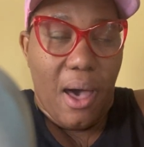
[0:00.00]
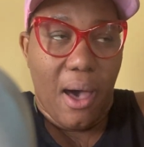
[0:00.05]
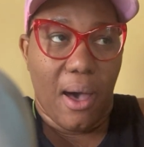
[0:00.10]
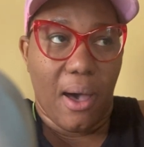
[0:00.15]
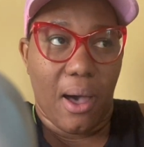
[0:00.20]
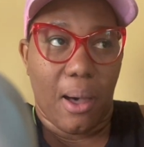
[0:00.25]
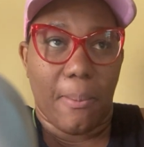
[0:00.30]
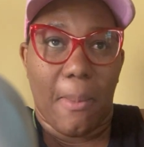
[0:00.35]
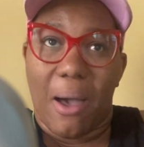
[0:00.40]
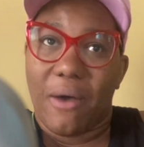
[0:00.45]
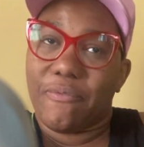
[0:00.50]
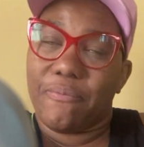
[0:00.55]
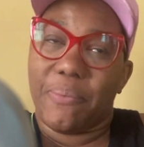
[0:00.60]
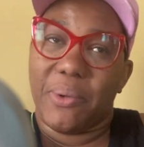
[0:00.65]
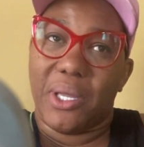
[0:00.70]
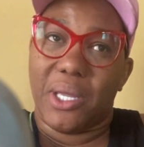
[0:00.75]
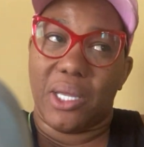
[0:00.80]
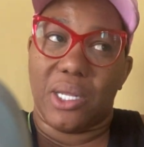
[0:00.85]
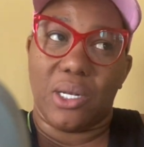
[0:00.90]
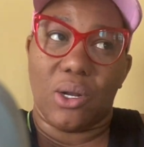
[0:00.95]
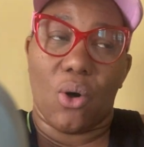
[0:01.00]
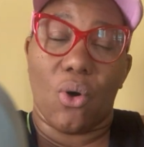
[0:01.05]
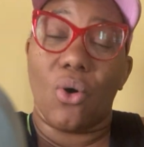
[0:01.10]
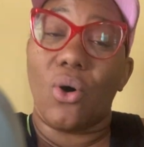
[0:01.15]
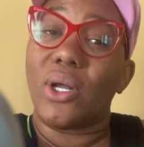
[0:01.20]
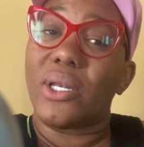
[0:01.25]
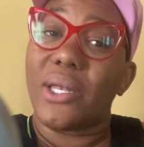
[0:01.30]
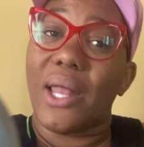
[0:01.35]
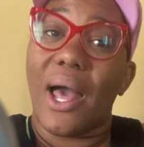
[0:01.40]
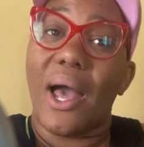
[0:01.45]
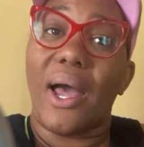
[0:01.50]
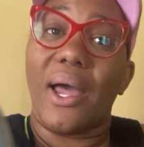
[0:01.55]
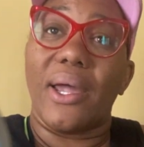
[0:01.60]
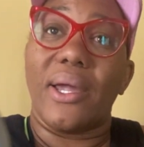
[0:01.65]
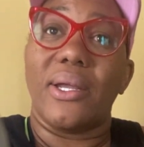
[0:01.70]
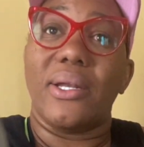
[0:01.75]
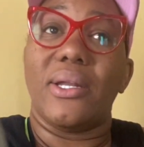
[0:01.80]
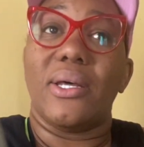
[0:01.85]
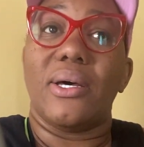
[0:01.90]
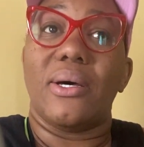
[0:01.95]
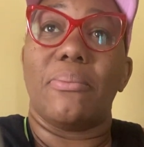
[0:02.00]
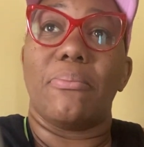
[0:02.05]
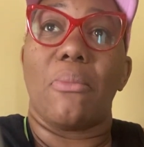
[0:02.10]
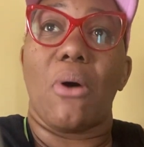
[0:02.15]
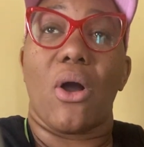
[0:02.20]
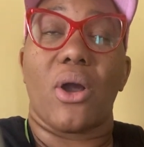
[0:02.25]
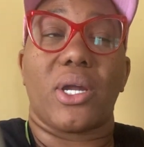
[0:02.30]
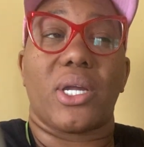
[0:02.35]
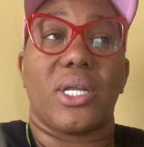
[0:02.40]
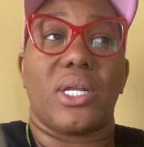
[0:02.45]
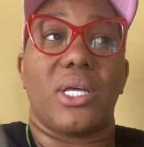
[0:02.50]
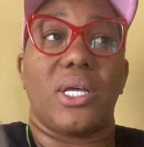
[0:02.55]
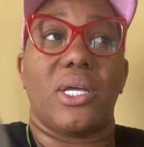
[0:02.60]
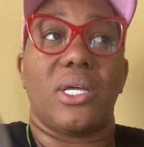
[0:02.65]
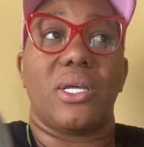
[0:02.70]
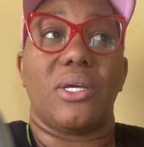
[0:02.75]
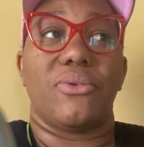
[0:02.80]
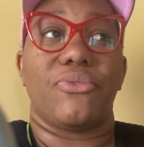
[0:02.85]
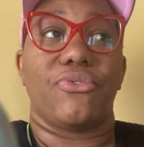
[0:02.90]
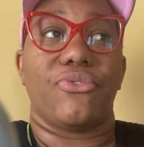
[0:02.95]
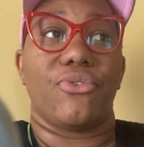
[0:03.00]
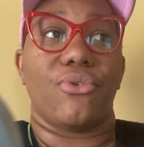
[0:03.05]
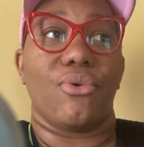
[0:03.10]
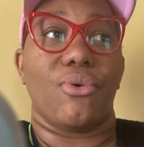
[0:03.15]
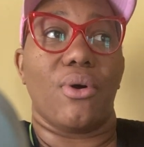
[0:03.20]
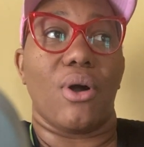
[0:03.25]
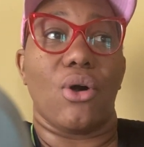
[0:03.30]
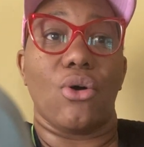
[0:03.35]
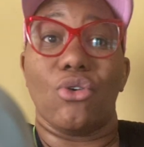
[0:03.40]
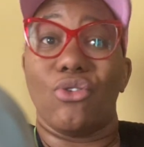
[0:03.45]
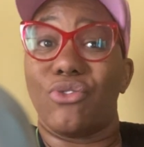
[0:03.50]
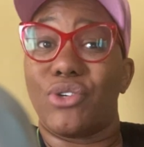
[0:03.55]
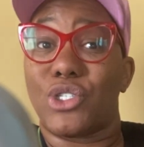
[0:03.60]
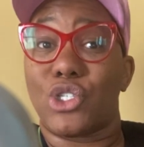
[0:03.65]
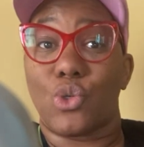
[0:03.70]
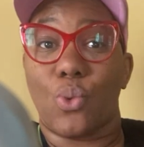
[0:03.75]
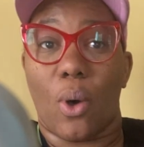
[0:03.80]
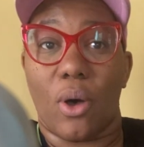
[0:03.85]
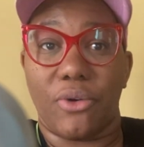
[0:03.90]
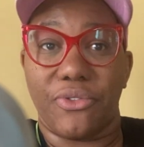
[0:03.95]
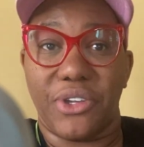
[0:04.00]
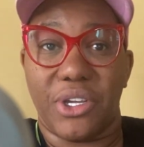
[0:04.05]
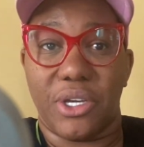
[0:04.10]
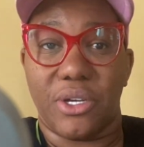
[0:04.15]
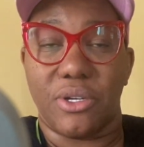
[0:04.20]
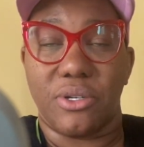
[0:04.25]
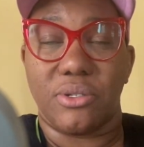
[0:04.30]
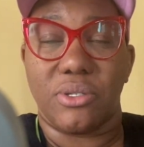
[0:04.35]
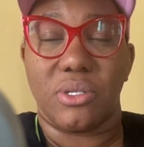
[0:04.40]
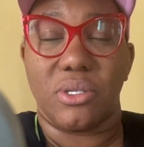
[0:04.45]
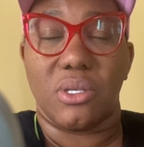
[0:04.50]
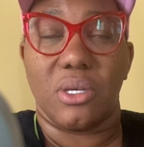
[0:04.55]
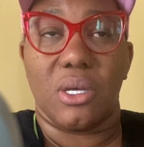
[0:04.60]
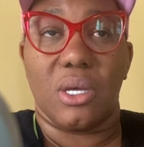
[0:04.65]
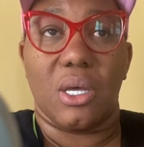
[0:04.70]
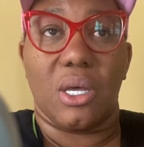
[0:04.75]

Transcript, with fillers: Um, I've been online marketing for over 12 years.